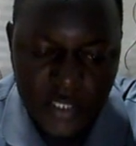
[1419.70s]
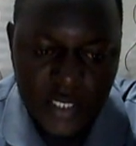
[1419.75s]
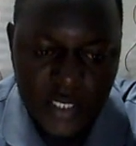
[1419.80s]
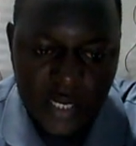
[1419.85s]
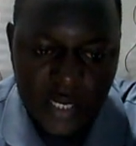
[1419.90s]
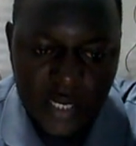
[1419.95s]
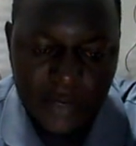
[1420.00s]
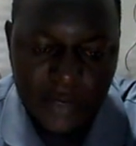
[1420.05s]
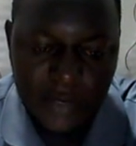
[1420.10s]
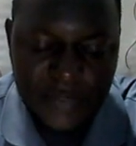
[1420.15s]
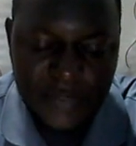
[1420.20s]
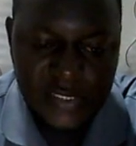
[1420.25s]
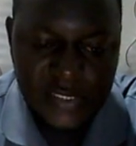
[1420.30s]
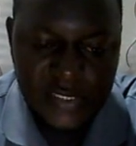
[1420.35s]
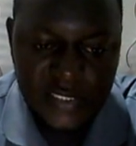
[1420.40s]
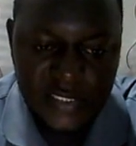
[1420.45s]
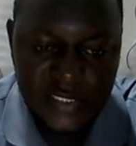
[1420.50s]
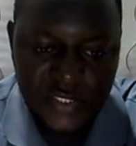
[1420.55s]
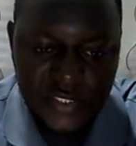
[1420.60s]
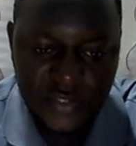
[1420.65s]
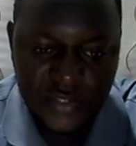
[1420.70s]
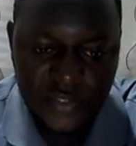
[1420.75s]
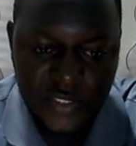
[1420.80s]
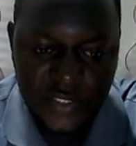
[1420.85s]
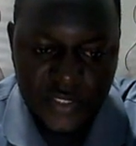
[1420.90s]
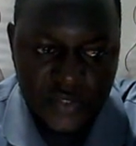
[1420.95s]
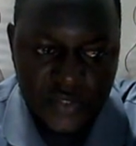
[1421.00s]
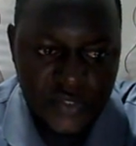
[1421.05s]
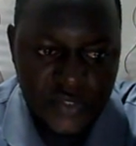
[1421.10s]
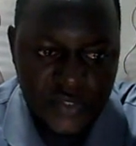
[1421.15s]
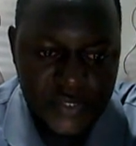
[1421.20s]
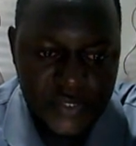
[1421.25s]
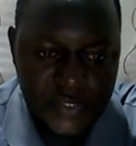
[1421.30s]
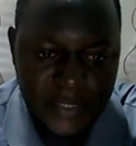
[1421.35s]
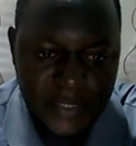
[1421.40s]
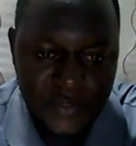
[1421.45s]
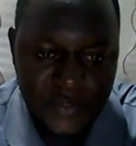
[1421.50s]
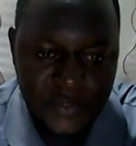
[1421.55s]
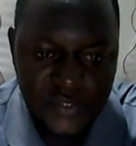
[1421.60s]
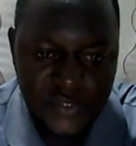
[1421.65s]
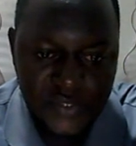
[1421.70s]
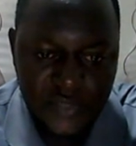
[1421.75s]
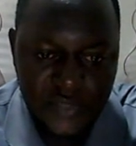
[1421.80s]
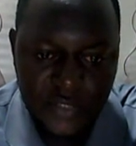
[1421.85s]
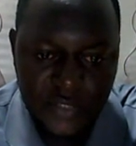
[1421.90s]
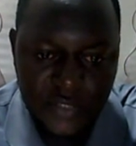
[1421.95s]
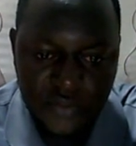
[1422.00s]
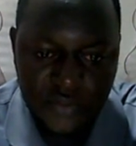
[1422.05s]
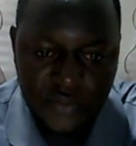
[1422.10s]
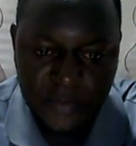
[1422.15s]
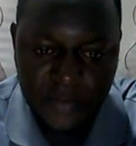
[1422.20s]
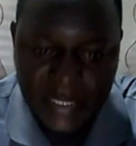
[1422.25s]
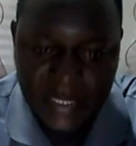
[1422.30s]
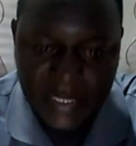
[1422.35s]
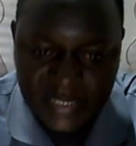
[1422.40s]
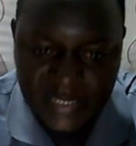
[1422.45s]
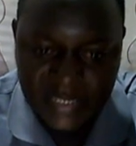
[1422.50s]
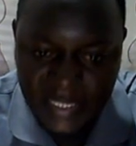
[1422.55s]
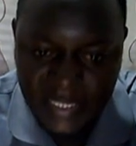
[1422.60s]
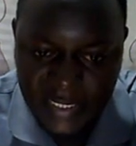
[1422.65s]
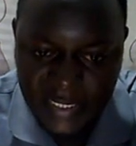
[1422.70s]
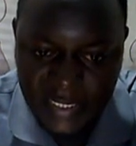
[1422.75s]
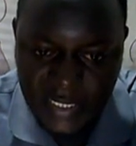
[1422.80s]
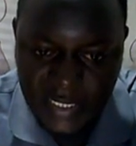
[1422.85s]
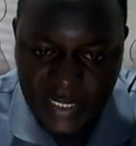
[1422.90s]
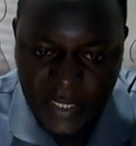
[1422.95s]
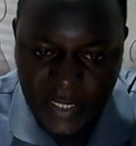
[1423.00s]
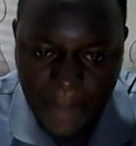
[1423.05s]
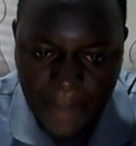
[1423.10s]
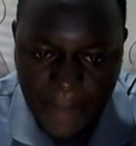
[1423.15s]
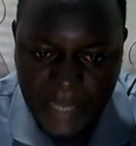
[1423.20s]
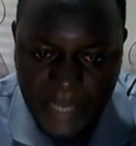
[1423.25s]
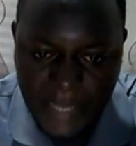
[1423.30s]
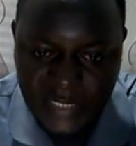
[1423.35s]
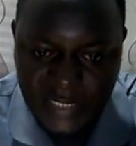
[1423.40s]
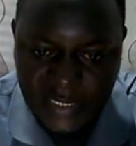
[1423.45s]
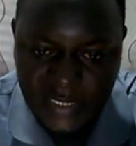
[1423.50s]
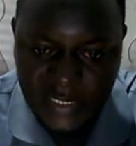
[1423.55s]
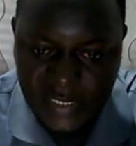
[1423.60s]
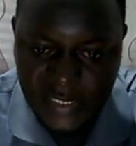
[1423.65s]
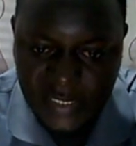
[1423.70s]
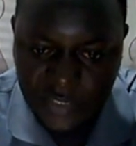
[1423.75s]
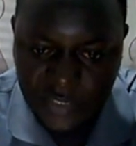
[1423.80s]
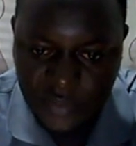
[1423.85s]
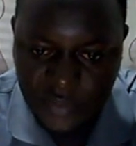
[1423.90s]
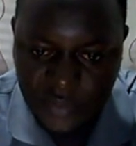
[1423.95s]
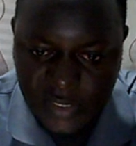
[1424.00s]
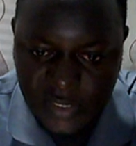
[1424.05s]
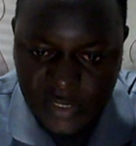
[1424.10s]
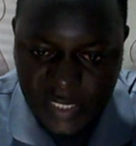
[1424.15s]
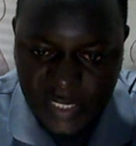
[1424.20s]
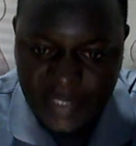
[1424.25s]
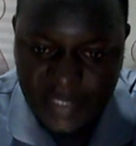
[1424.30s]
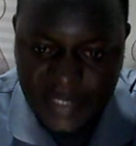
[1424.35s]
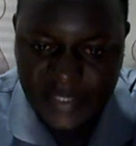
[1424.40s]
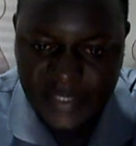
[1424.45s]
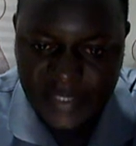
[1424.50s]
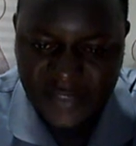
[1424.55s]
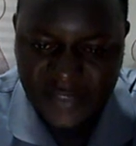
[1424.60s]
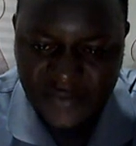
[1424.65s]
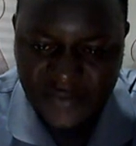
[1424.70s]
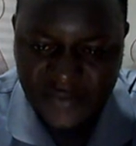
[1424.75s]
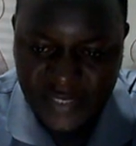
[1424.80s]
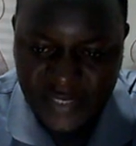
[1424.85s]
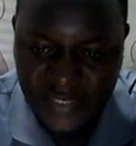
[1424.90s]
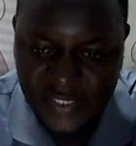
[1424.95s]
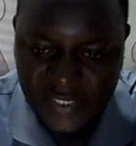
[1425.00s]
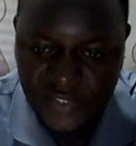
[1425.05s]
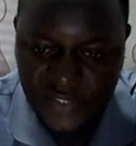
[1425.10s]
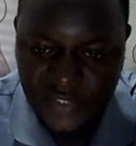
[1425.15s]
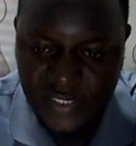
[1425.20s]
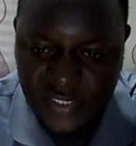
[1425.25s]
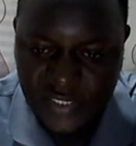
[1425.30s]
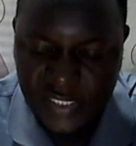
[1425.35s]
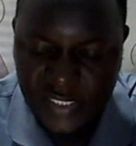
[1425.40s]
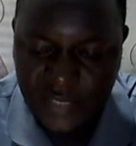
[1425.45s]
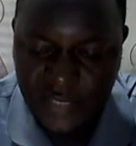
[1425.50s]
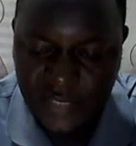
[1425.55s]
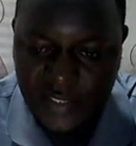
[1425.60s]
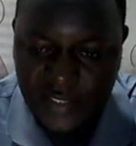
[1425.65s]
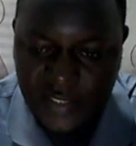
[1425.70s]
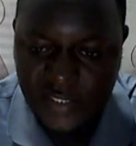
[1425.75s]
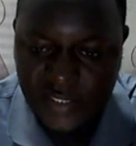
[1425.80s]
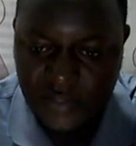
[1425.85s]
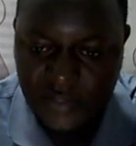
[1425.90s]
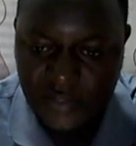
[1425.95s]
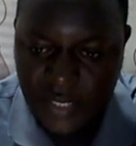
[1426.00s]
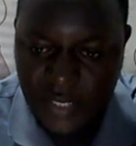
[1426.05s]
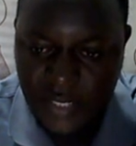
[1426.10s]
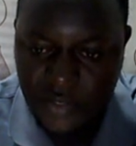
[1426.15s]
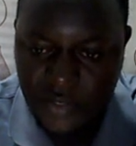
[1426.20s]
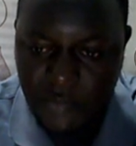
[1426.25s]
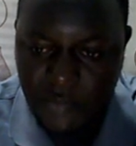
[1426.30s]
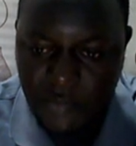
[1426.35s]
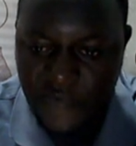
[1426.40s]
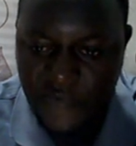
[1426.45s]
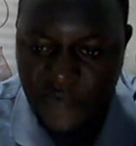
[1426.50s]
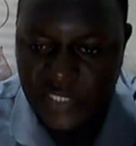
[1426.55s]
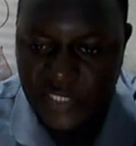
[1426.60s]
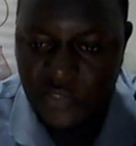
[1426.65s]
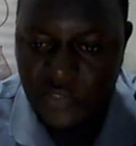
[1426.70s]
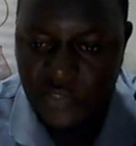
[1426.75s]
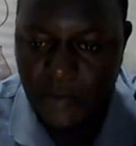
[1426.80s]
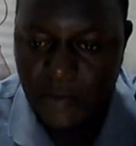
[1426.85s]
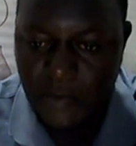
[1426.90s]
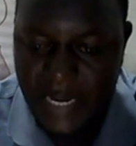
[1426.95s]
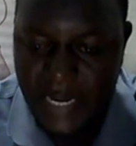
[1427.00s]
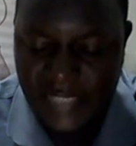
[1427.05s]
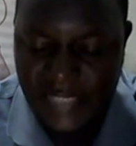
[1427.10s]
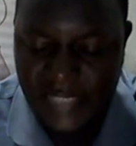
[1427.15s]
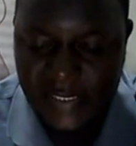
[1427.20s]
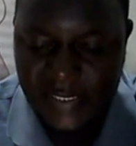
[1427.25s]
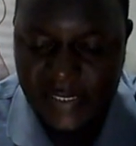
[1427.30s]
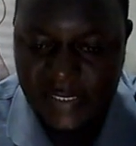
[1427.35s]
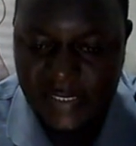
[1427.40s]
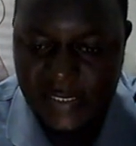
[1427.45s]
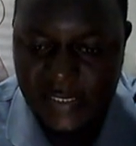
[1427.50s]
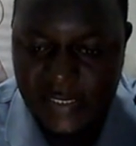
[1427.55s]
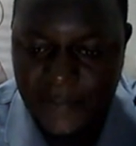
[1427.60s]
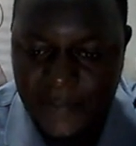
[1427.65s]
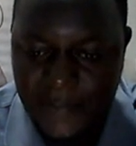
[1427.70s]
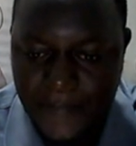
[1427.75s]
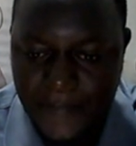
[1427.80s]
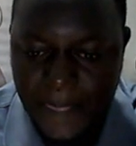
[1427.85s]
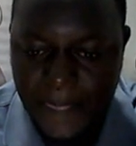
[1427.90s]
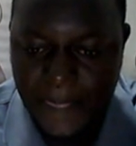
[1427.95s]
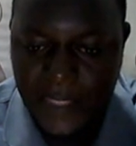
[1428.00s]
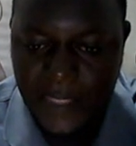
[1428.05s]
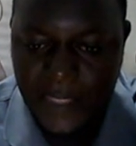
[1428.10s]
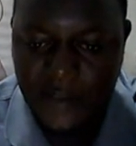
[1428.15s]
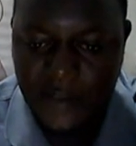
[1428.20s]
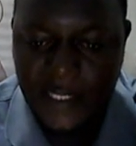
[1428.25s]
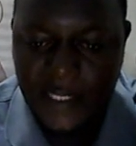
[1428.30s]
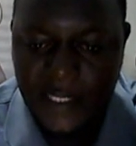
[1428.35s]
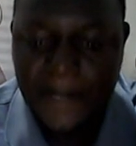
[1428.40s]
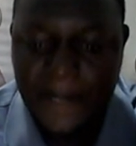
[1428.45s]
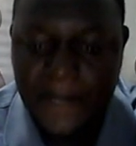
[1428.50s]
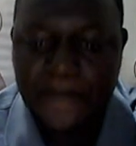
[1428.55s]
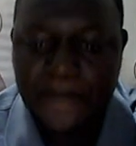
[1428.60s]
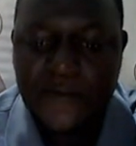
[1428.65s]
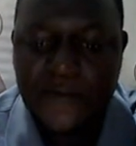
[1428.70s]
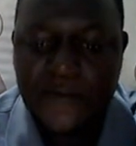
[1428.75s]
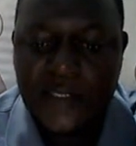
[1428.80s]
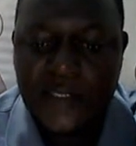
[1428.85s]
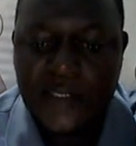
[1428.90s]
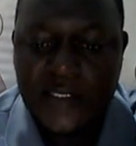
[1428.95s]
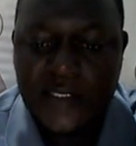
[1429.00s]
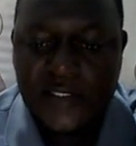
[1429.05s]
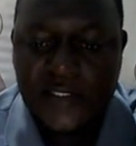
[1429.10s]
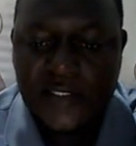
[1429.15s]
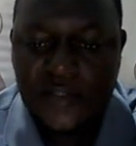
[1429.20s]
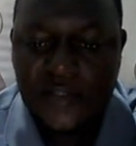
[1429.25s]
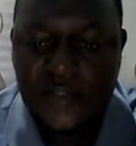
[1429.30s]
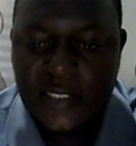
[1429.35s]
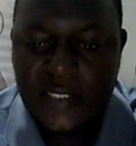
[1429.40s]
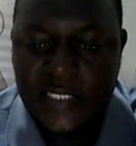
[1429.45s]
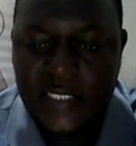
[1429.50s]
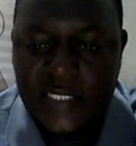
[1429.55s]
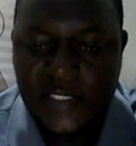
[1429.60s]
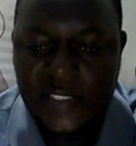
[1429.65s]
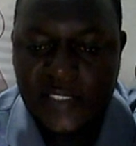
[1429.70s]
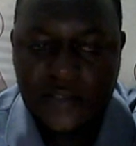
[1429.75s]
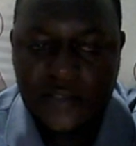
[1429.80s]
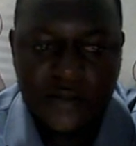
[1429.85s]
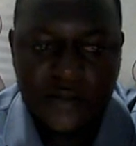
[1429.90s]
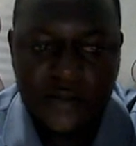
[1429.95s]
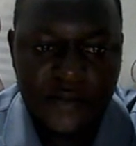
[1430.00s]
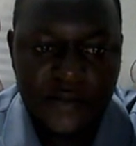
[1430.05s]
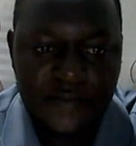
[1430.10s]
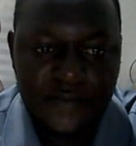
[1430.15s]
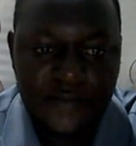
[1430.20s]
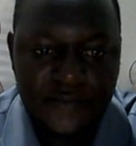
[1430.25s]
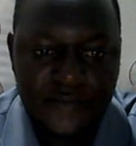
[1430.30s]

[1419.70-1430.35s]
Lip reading: Our presentation is also supposed to run automatically by 10 seconds, and the transition style is random vertical bars. Okay, so let us go.